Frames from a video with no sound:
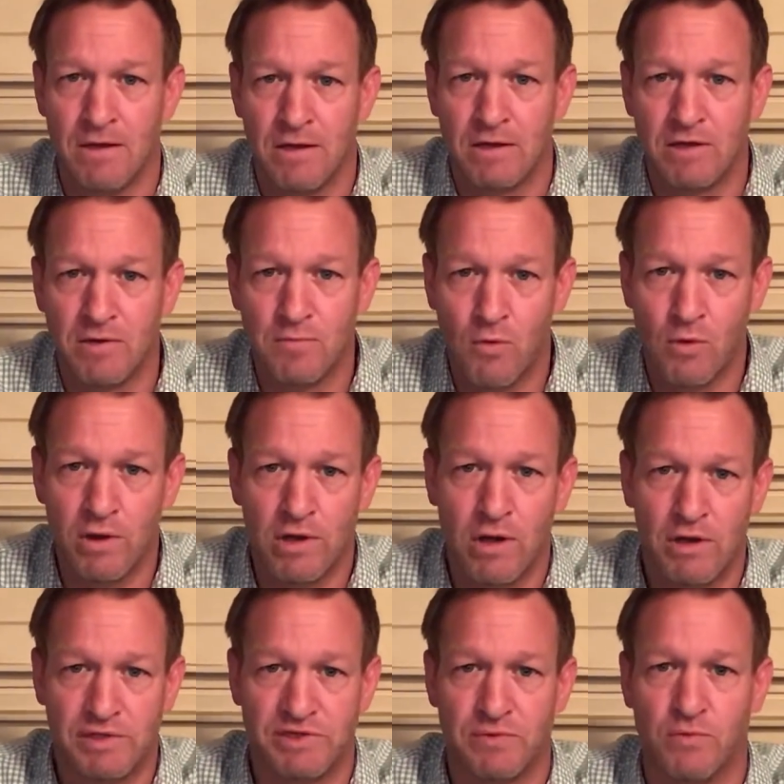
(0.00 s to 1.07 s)
Good morning,
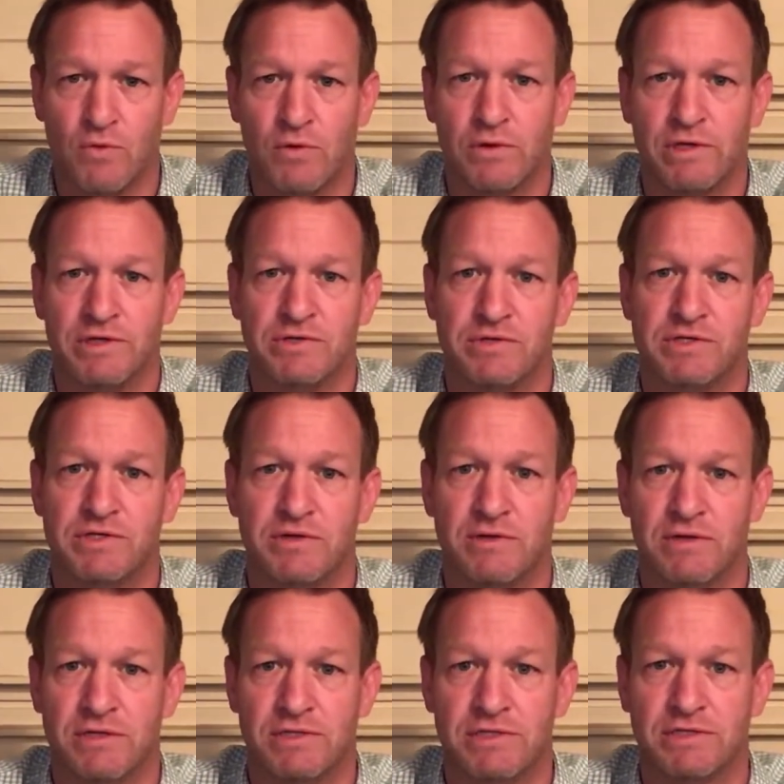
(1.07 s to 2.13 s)
awesome world history
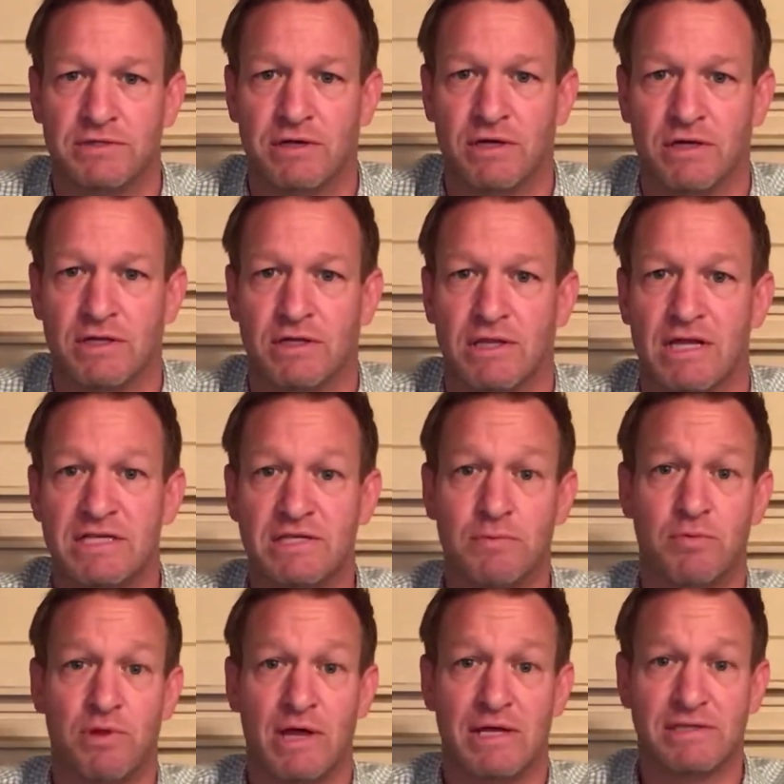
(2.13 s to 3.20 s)
students. Lesson
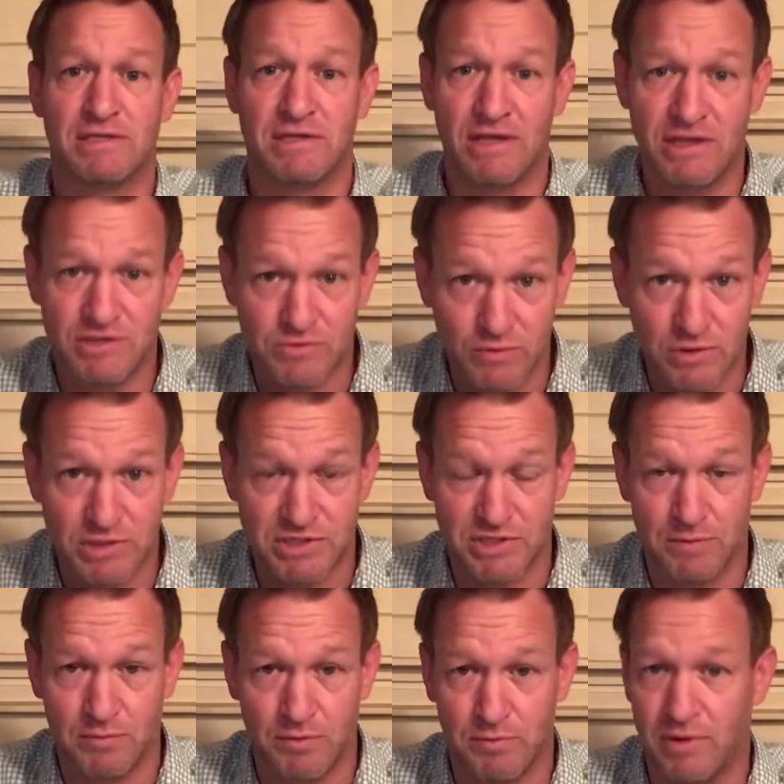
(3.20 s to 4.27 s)
plan today is really
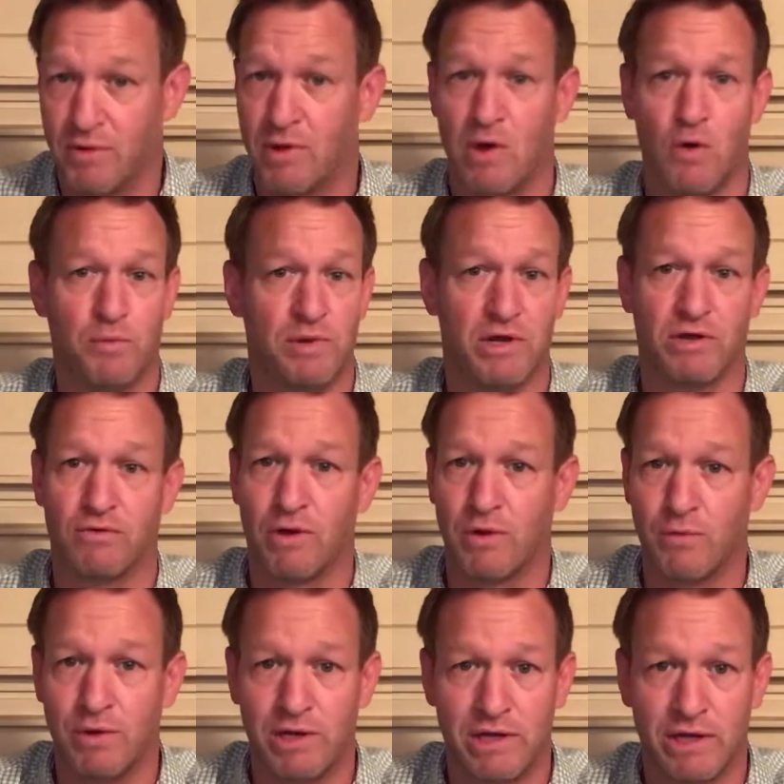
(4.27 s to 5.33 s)
simple. By the way, I hope you had a great
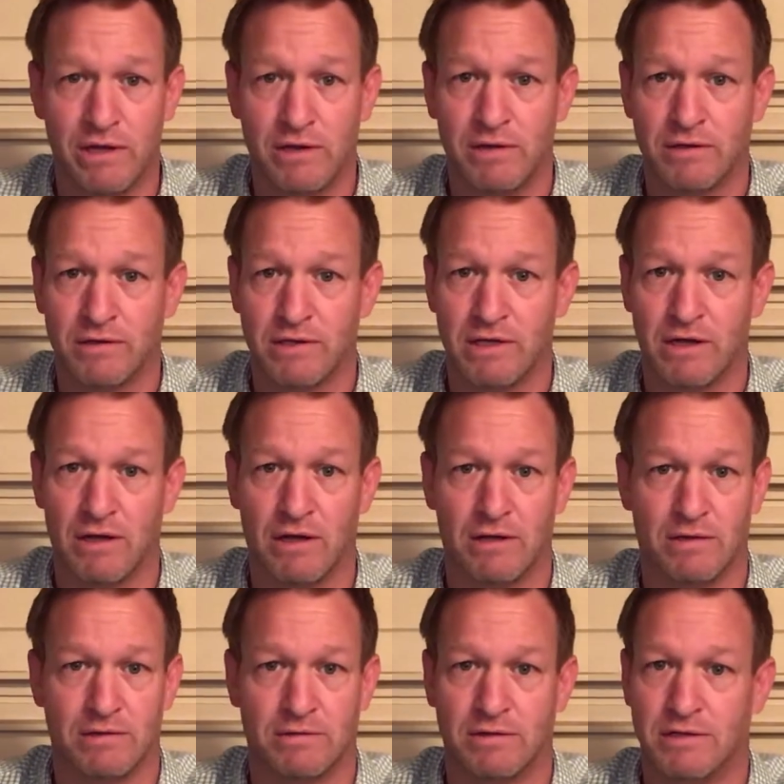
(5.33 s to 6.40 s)
weekend,
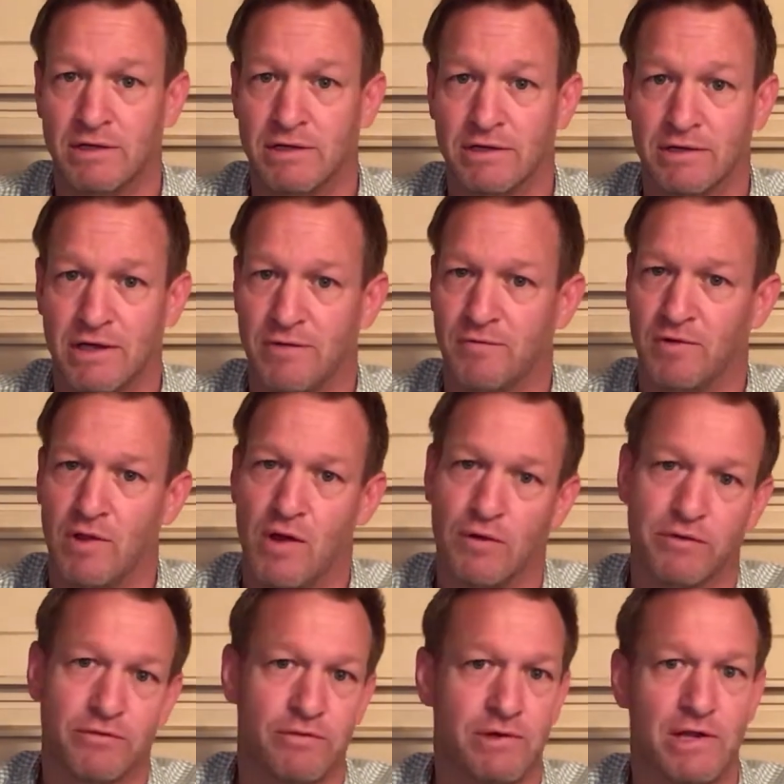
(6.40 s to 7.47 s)
kind of a long
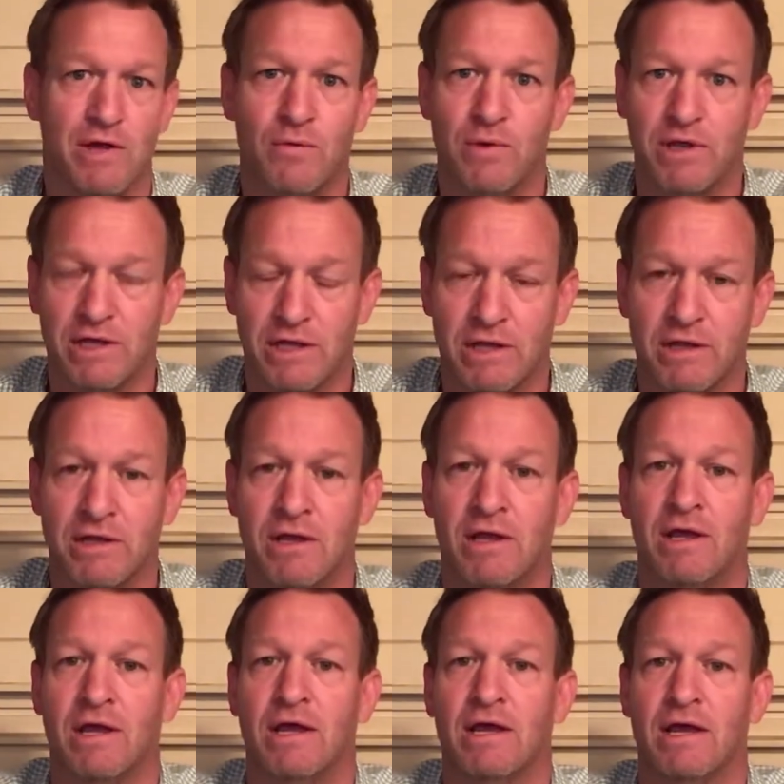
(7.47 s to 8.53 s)
3-day weekend,
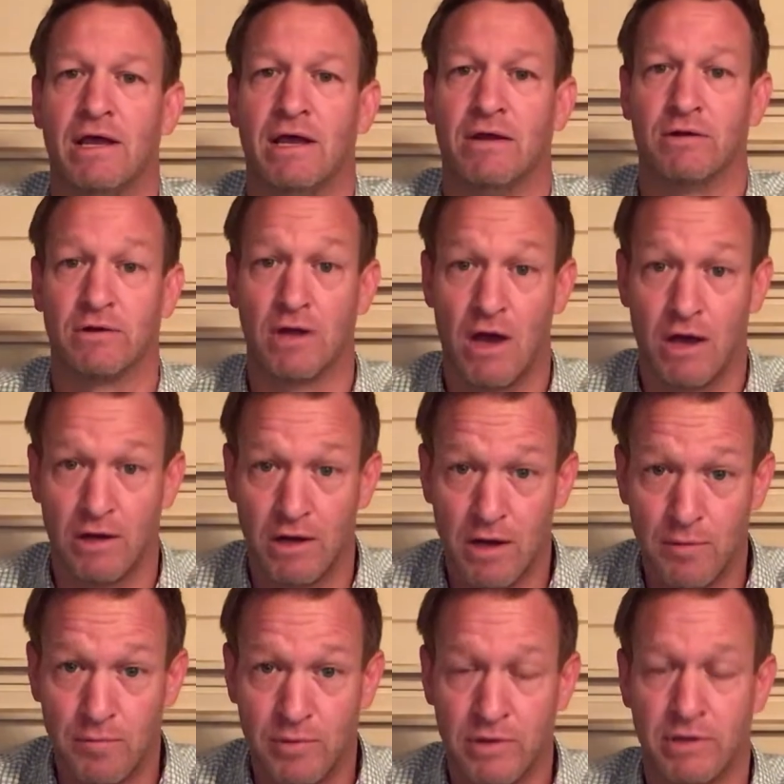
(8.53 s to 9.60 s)
and are caught
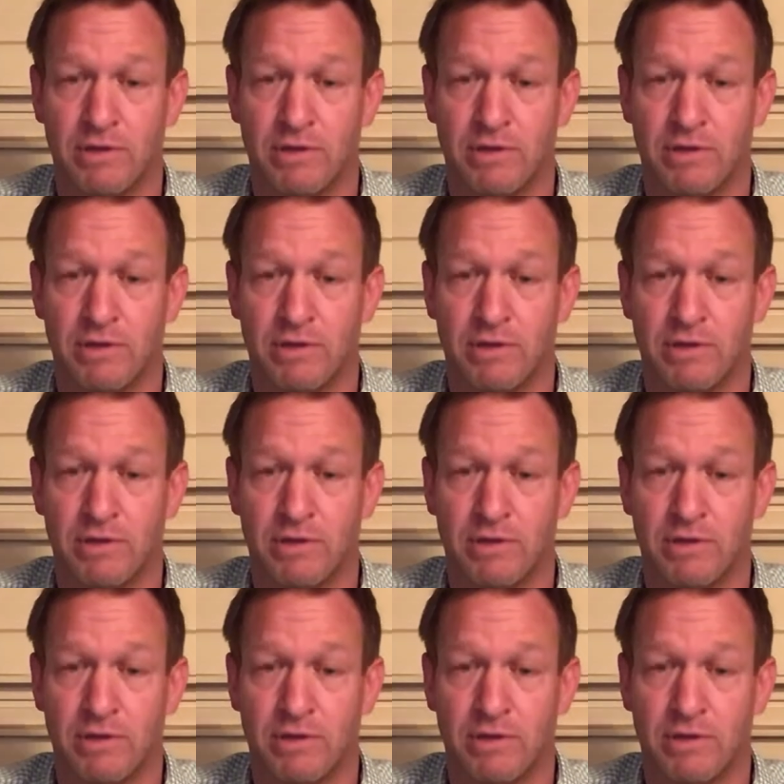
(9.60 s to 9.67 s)
up.